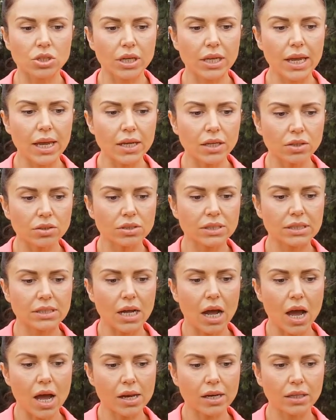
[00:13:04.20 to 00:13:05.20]
to get you
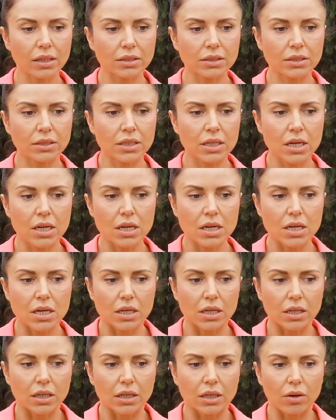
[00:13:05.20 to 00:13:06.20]
started
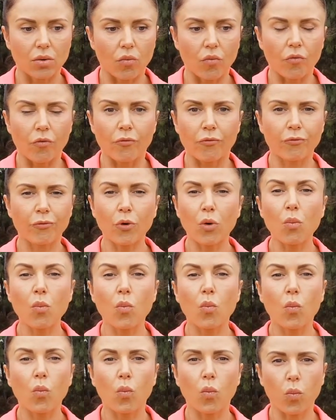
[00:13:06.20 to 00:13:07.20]

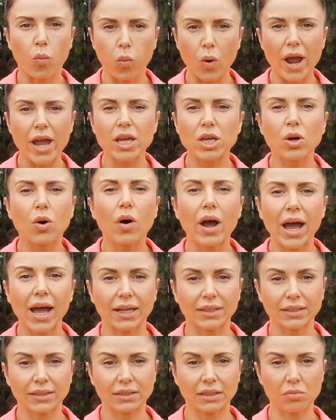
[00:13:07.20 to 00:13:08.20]
from where you're
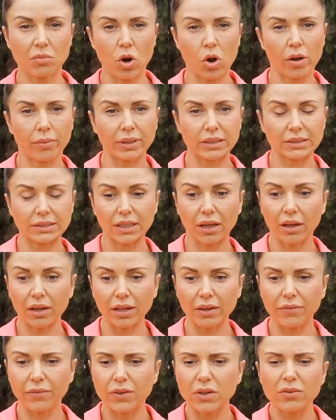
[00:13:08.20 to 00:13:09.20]
at the moment. So
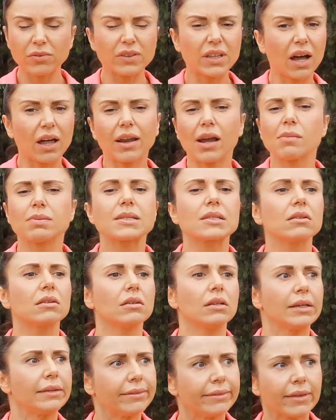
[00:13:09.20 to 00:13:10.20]
if you've done
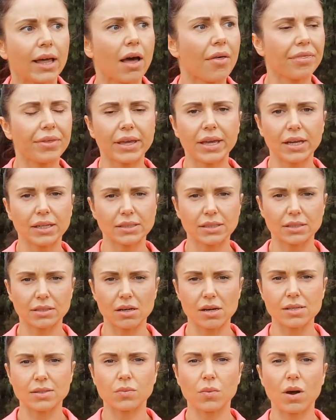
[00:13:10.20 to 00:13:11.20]
absolutely nothing
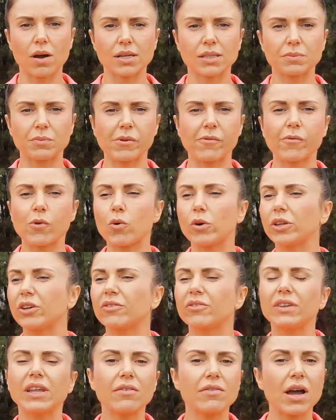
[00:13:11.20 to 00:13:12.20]
exercise wise before and
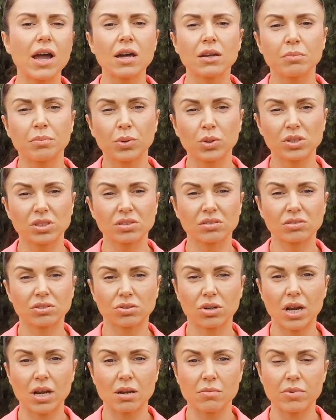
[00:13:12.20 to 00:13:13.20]
you've never had a personal
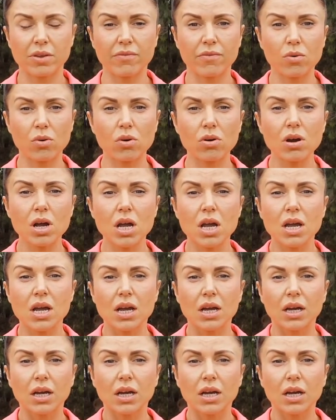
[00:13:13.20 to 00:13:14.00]
trainer before,